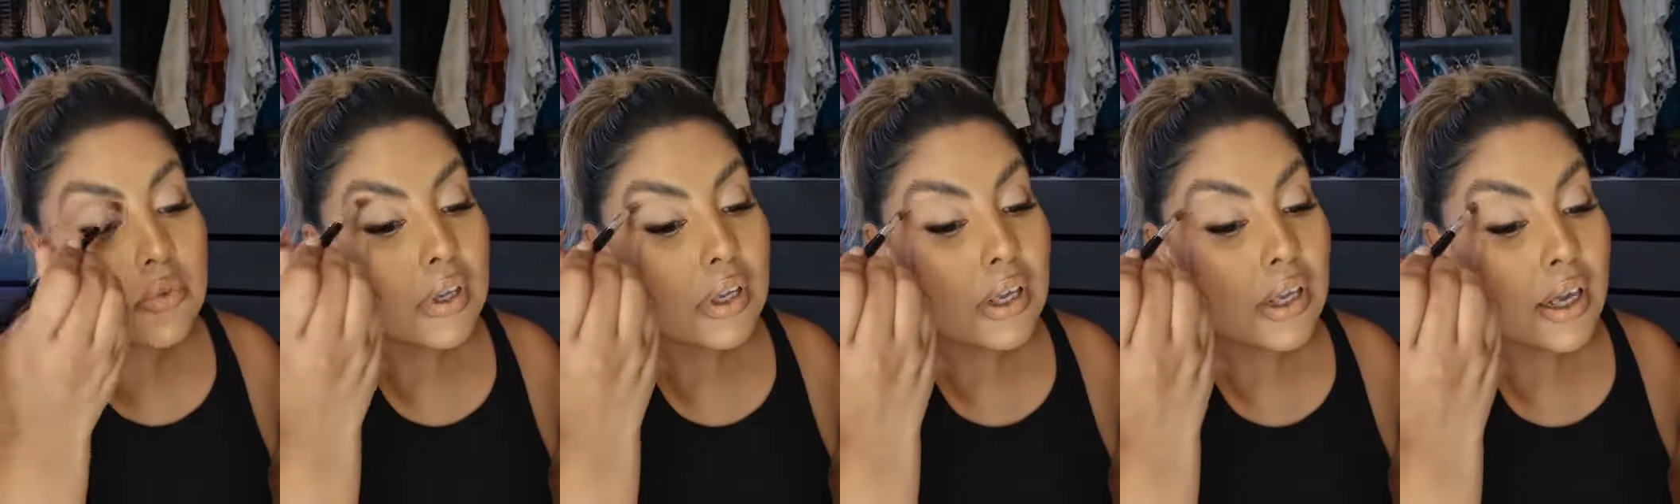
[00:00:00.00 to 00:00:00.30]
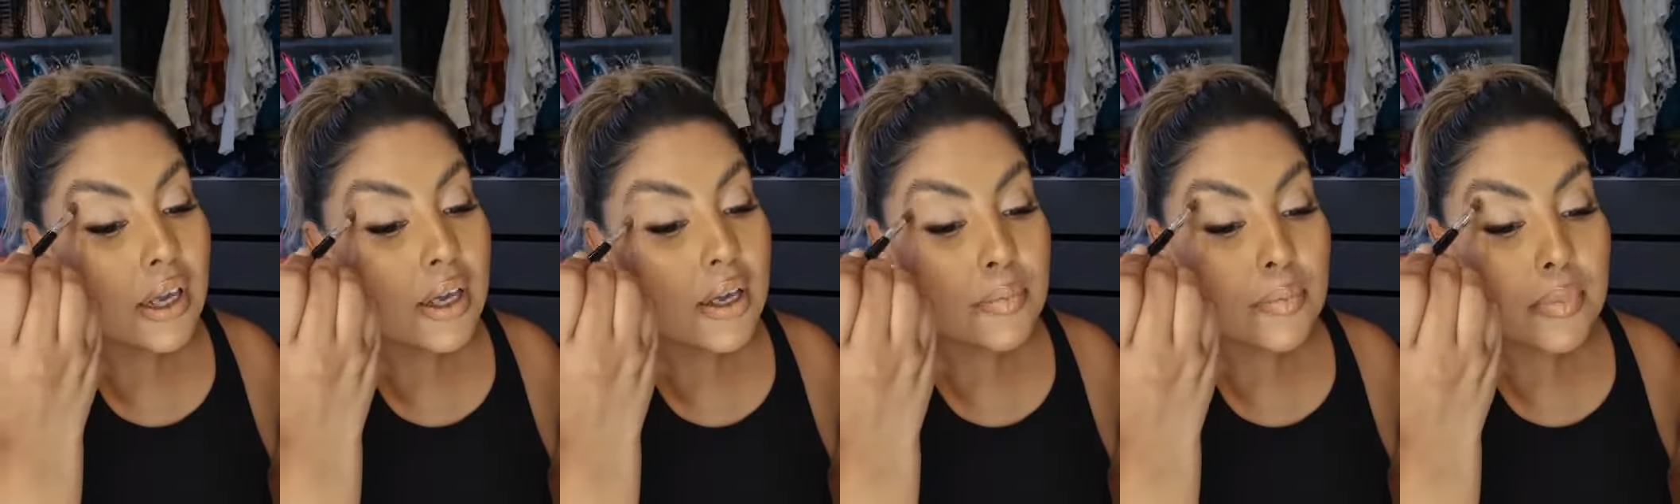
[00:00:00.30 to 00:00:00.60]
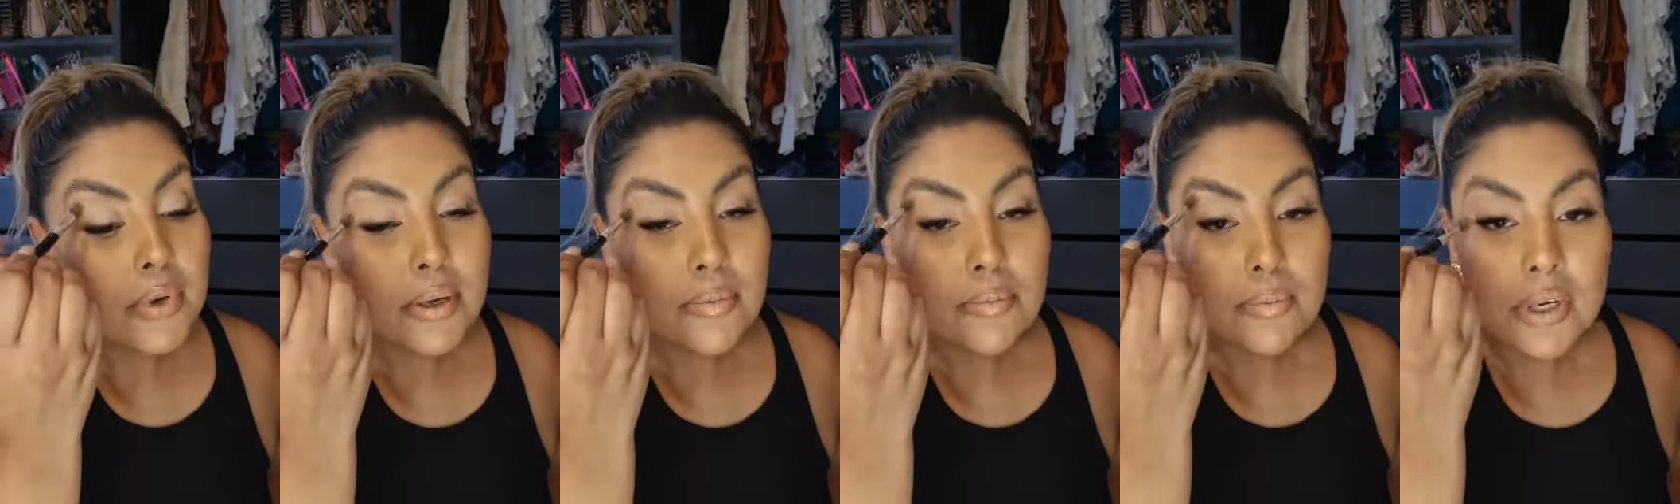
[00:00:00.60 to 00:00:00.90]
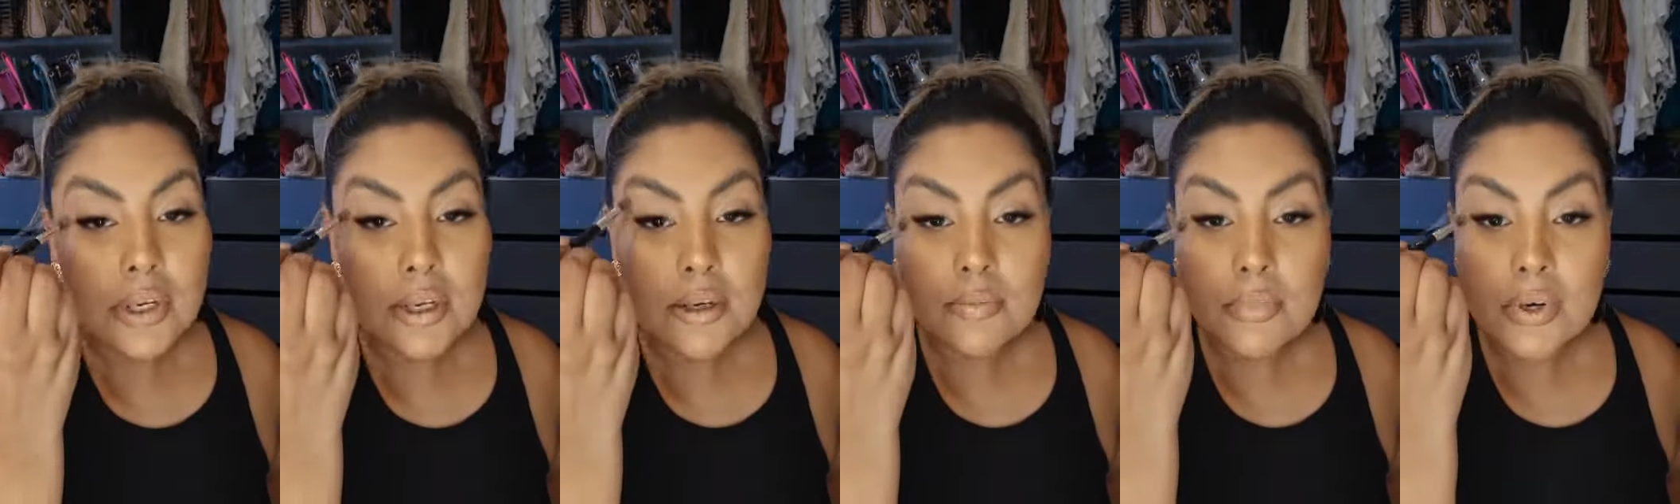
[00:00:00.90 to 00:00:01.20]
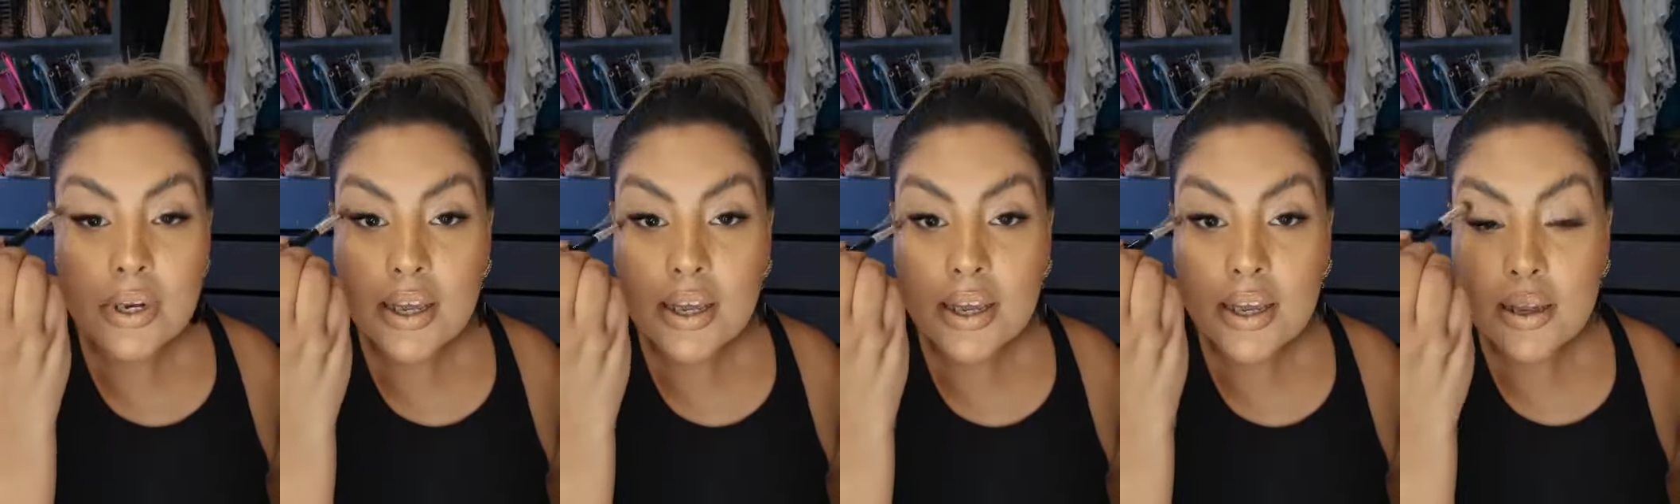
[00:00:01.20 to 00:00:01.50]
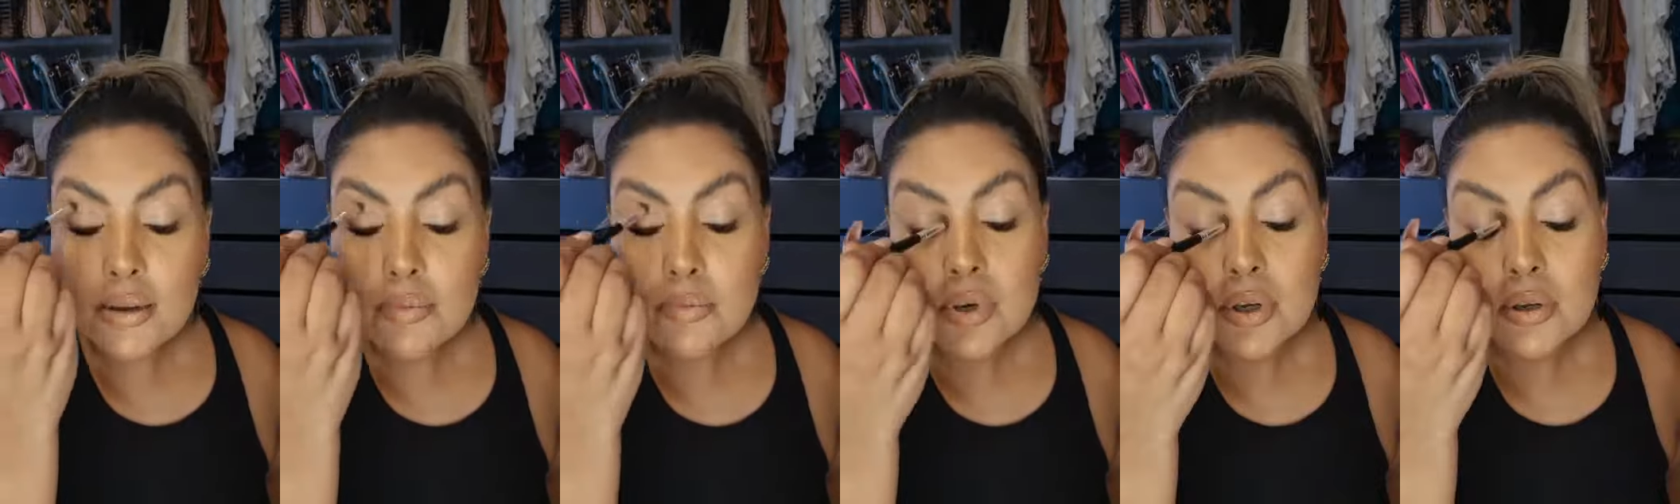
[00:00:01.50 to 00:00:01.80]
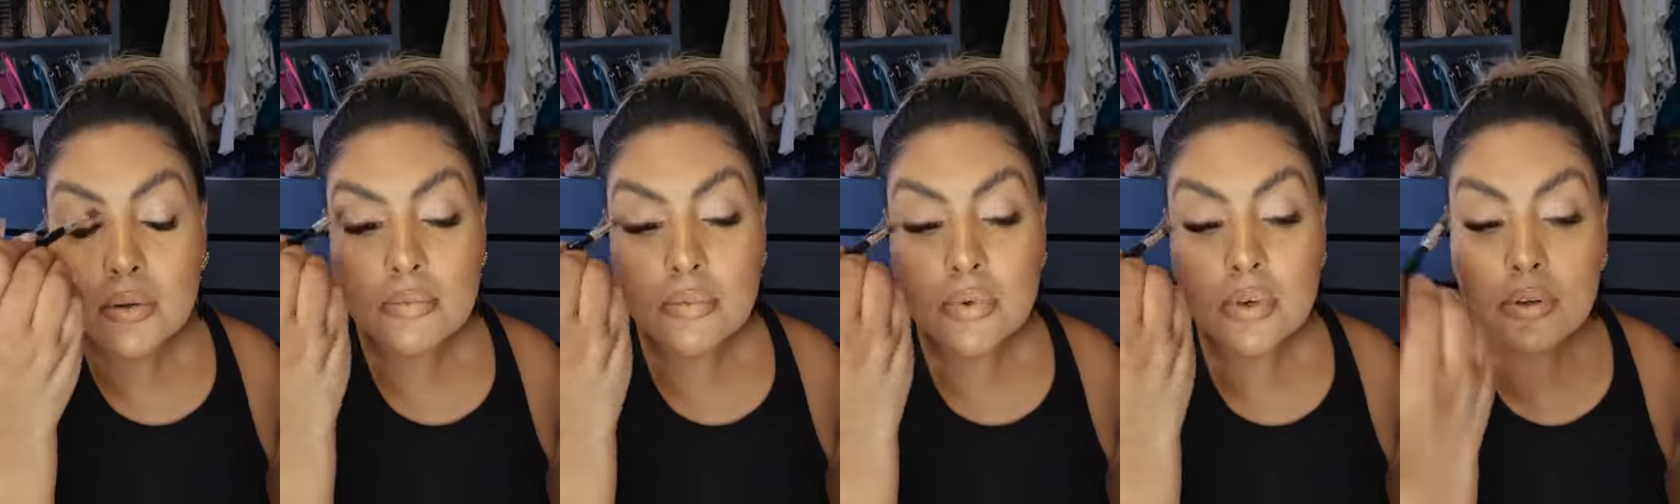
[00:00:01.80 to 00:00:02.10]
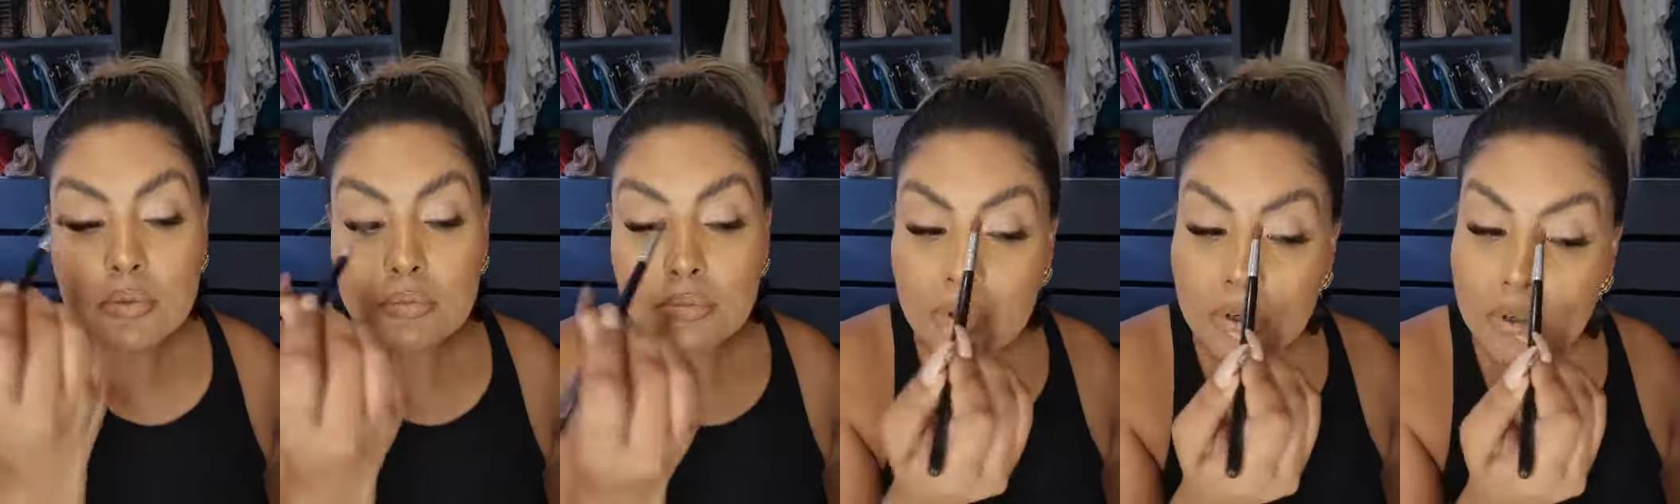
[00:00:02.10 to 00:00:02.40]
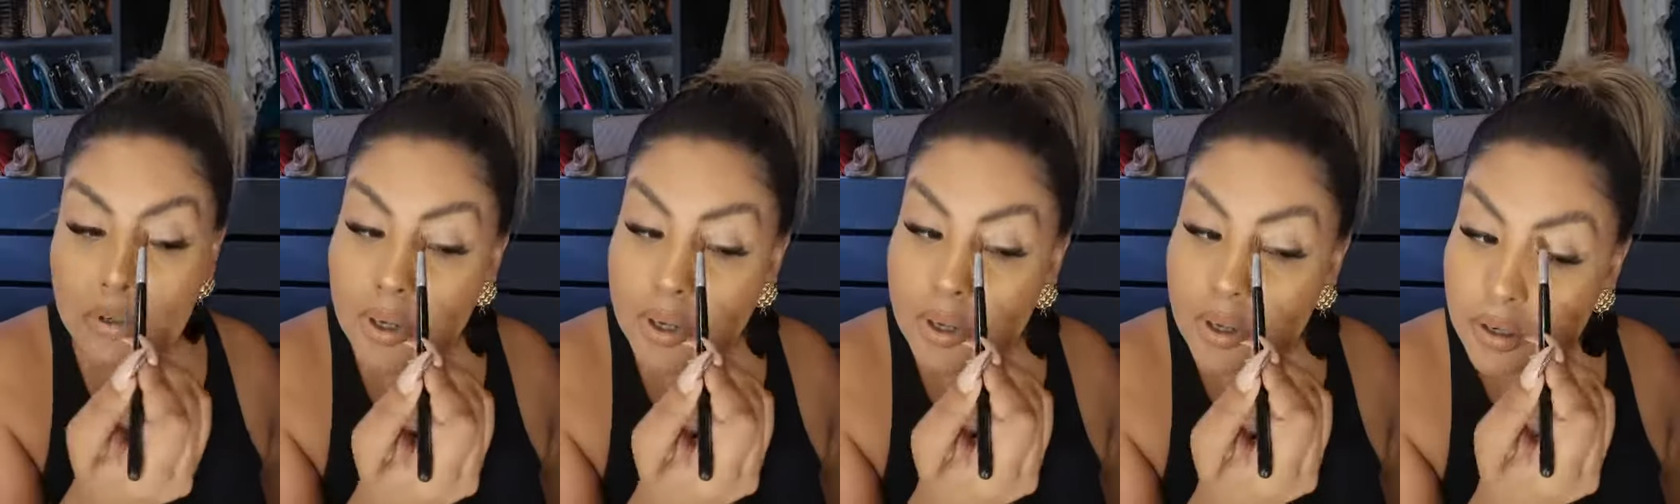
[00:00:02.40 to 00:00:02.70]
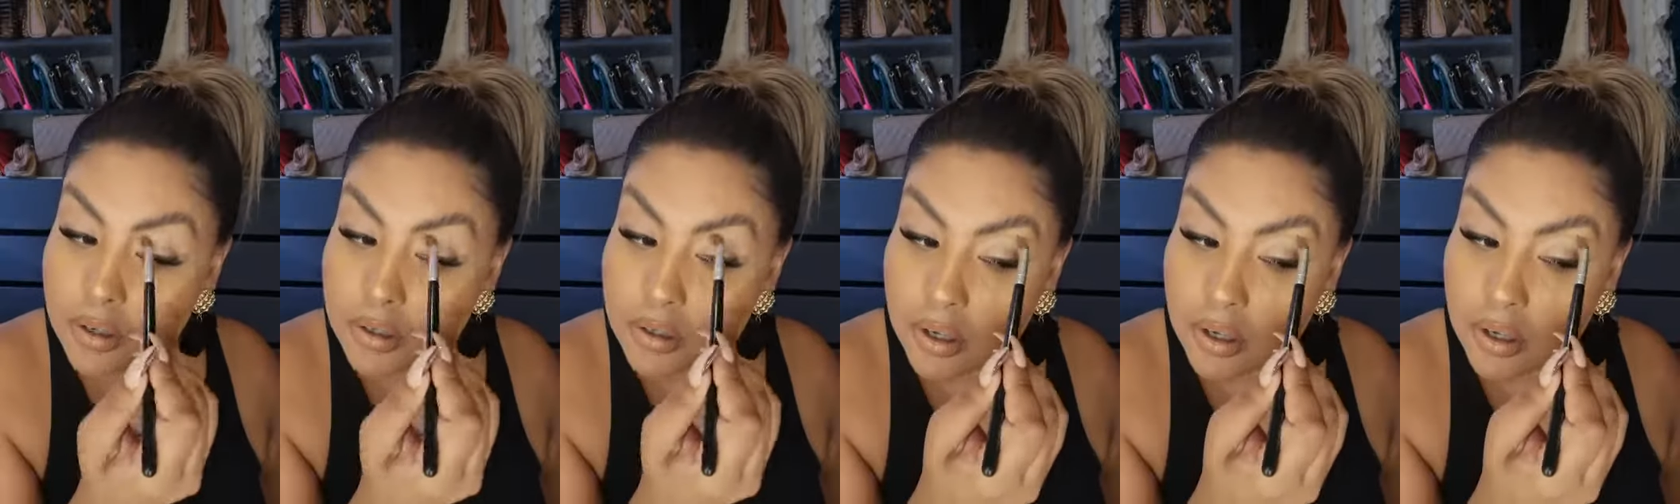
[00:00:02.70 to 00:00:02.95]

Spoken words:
Okay, blend, blend, blend, blend, blend.